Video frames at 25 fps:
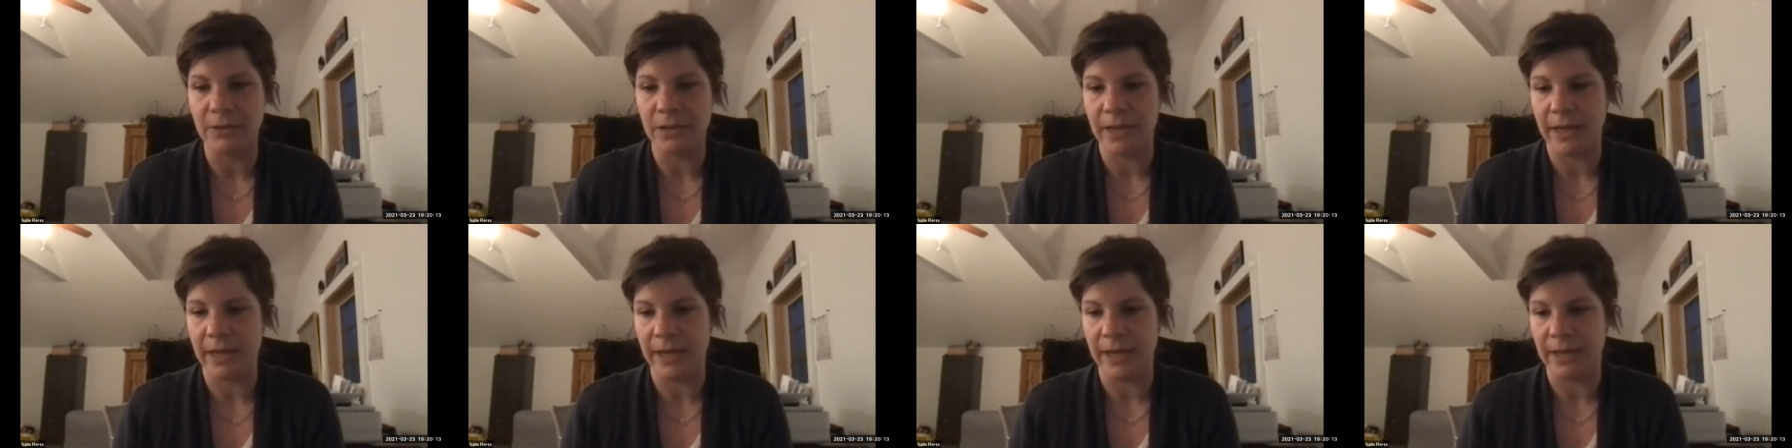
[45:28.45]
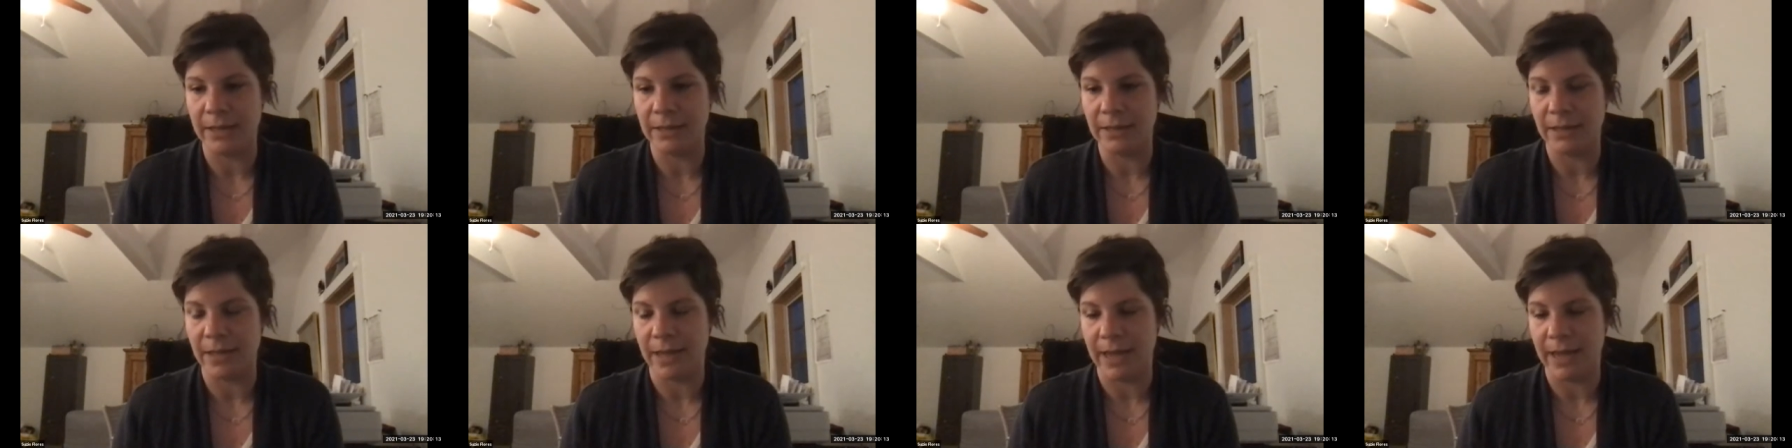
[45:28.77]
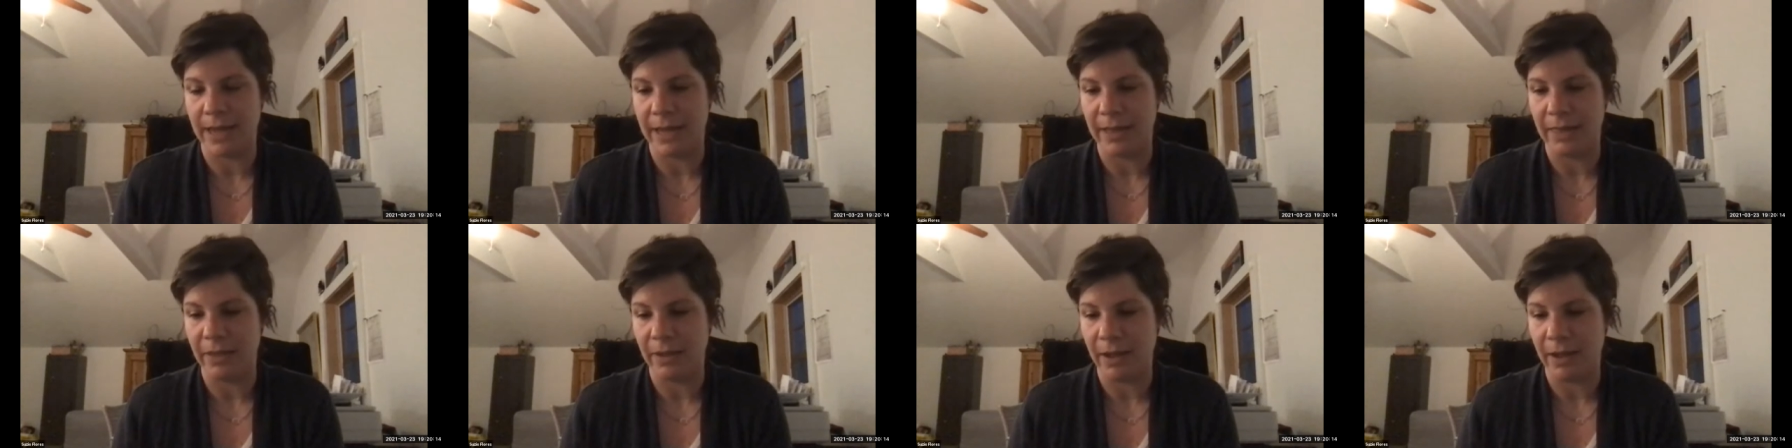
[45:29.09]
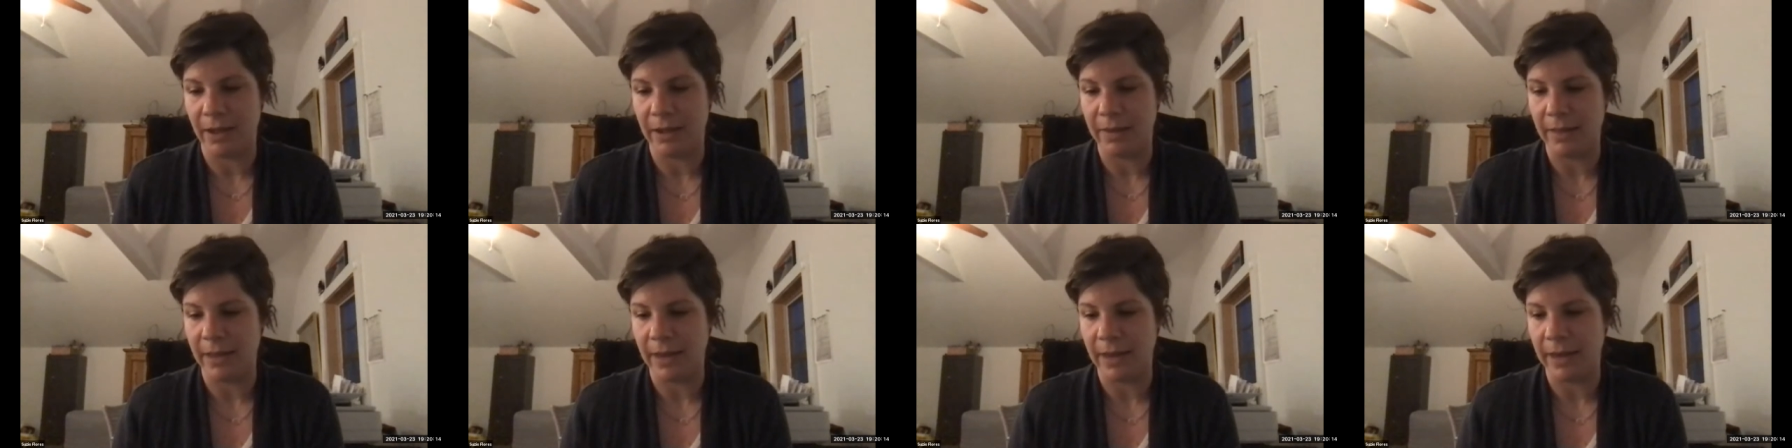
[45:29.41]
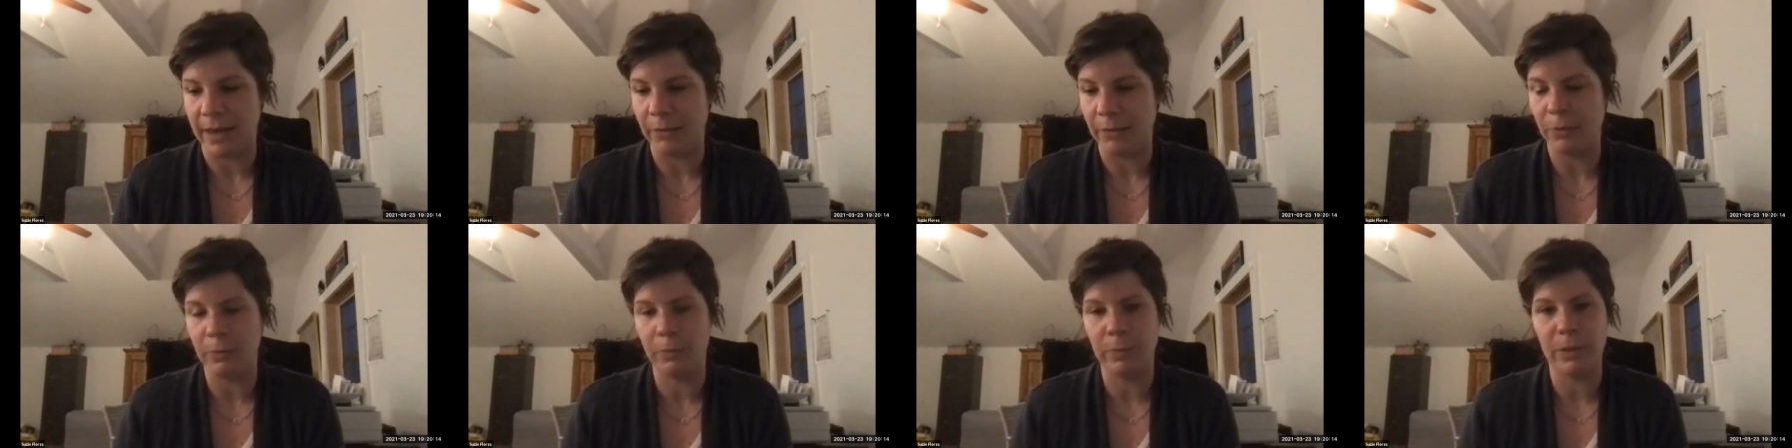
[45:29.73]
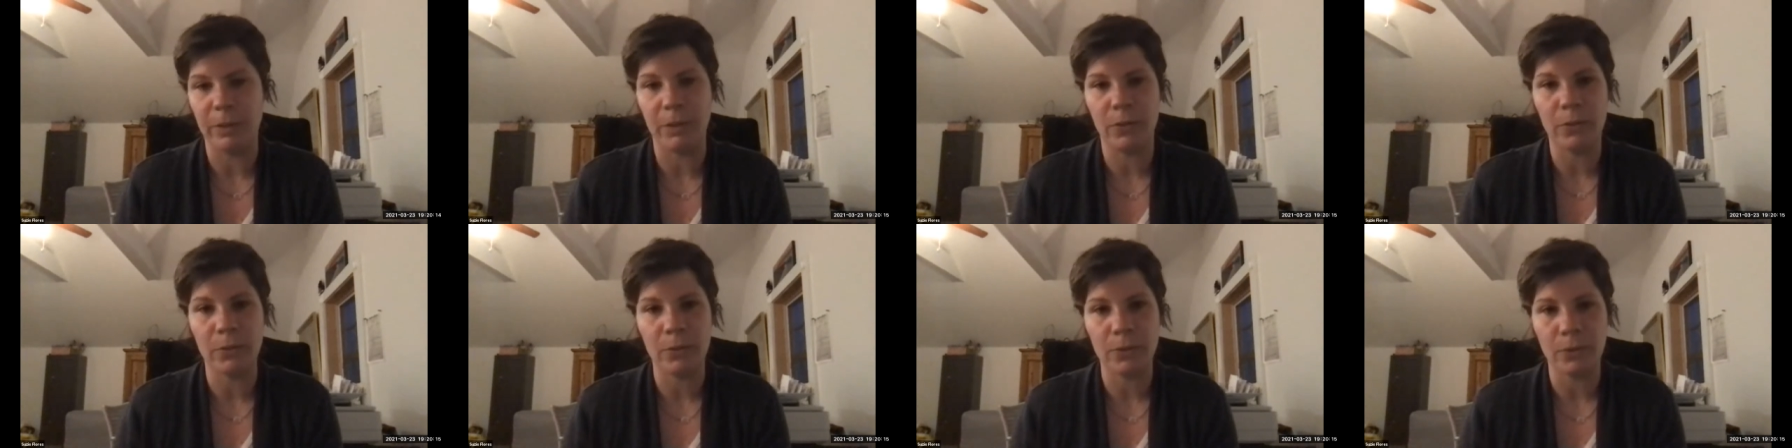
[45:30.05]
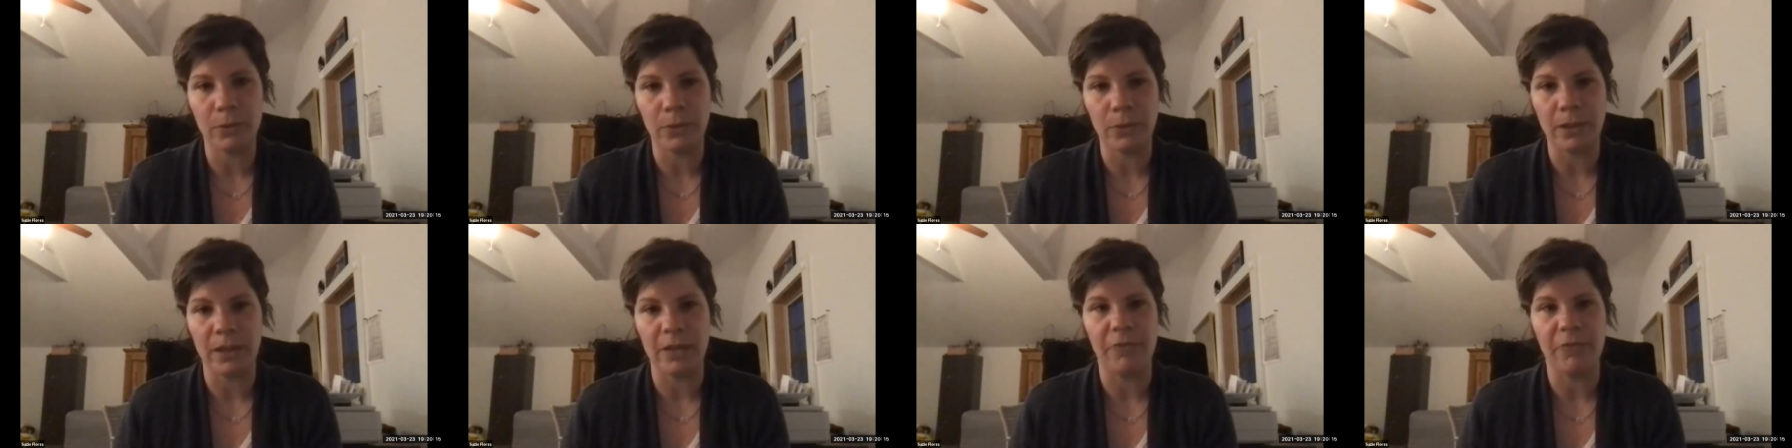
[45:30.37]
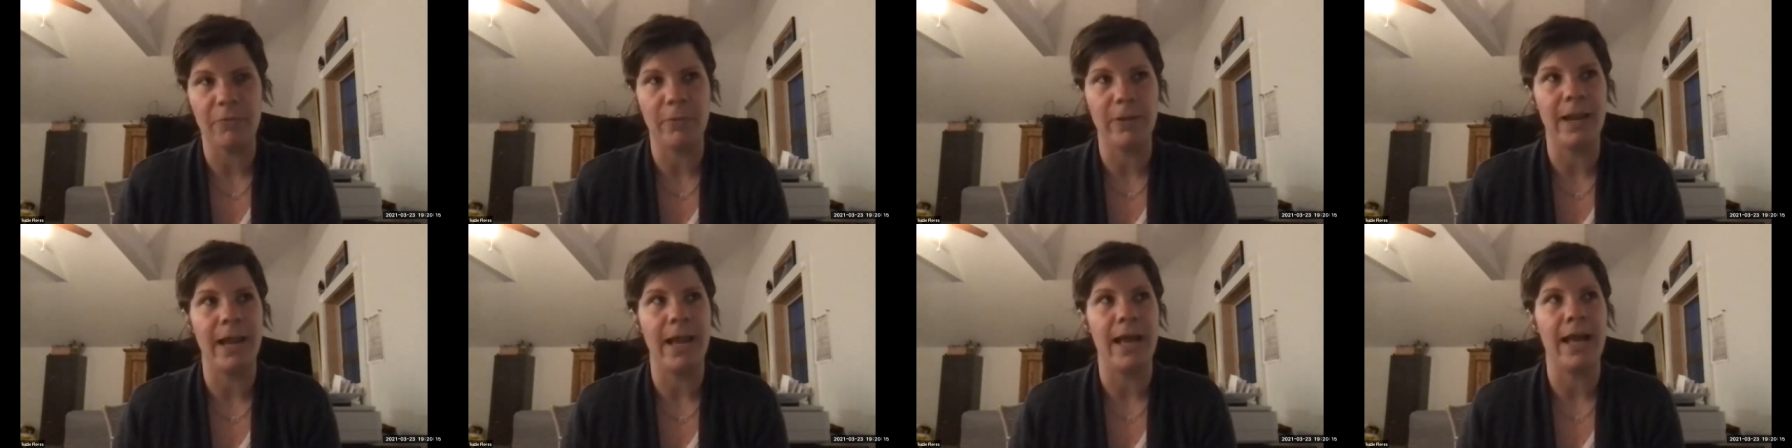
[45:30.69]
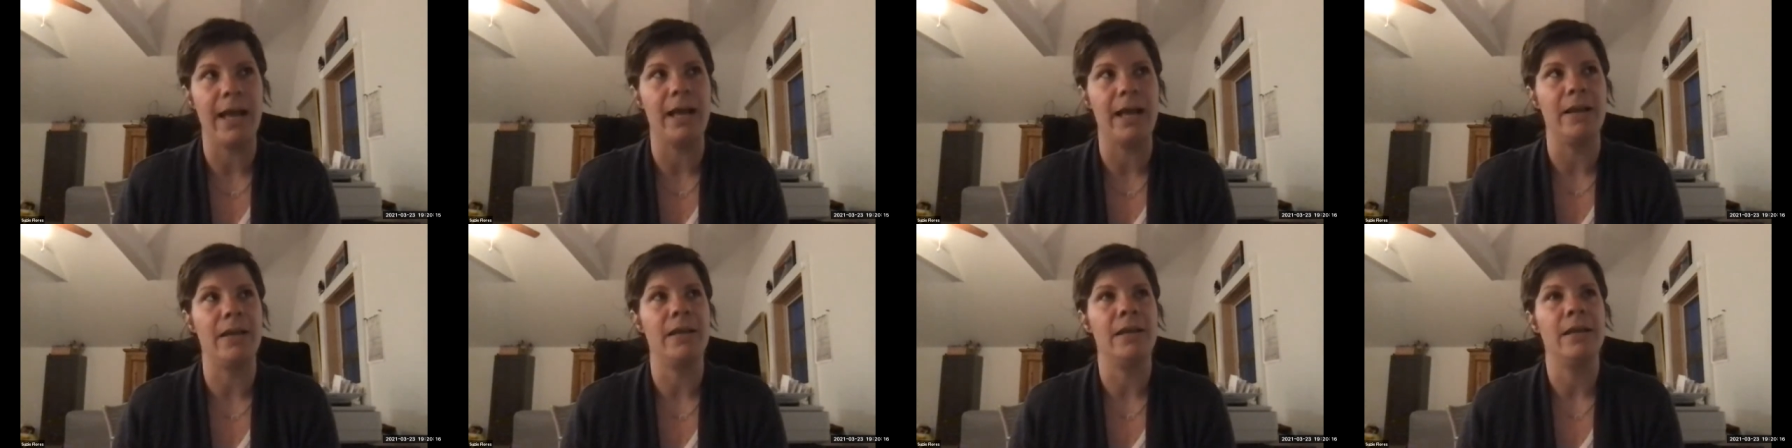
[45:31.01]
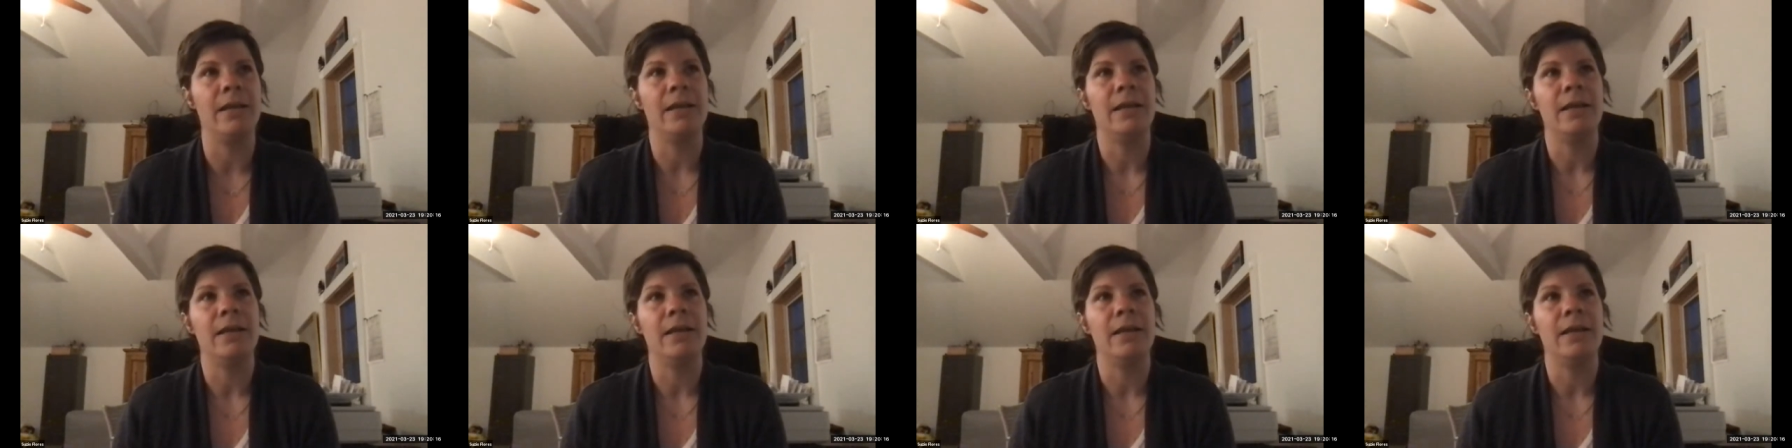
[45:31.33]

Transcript: and i thought that it would be cool if we had